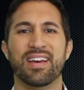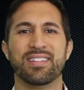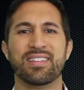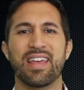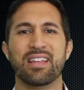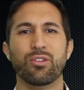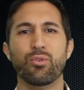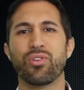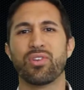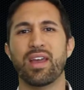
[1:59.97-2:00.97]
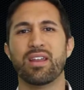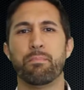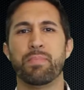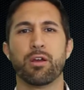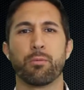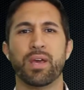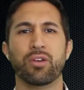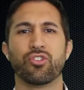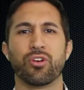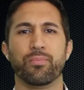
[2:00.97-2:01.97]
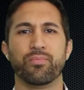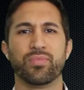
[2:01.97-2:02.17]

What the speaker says: that they lose sight of the bigger picture.